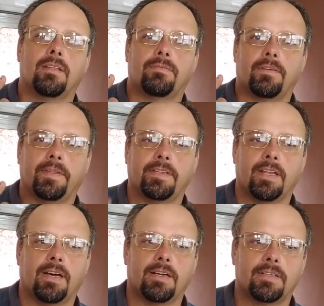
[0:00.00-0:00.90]
for
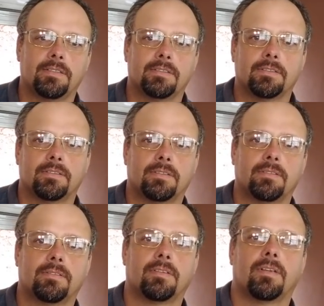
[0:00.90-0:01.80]
$50,
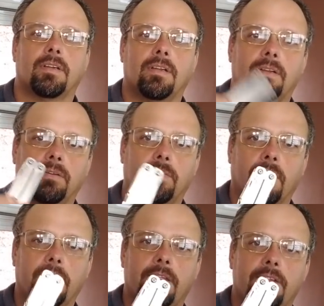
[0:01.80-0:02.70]
one
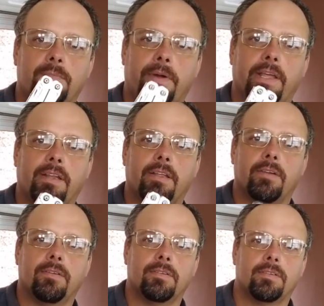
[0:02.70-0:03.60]
of these brand
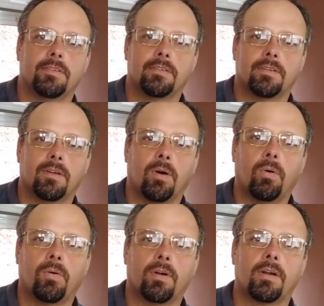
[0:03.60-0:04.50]
new,
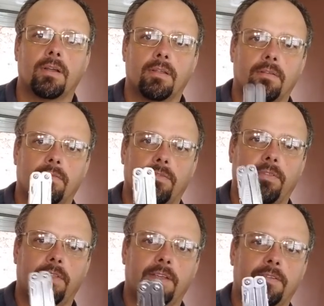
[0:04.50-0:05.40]
or
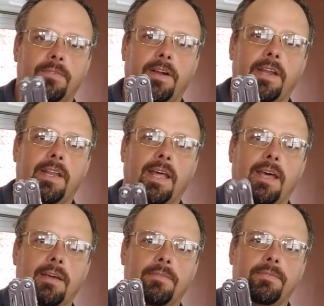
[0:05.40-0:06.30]
this very
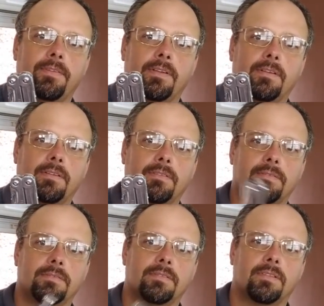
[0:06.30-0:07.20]
knife
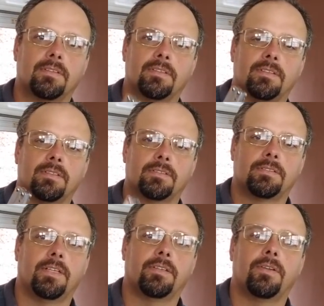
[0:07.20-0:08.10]

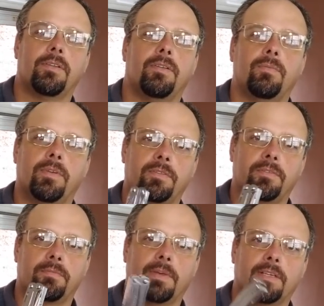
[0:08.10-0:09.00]
sent to you
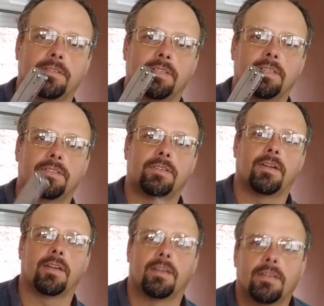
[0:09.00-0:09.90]
with my signature
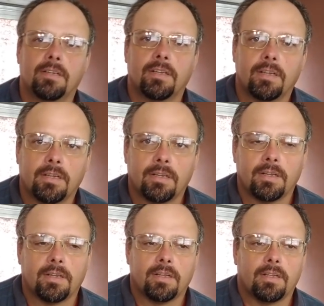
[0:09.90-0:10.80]
on
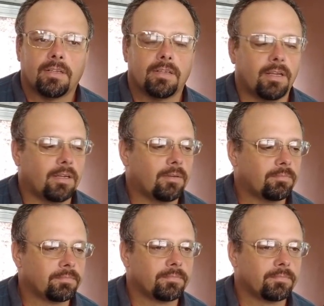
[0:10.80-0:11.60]
it.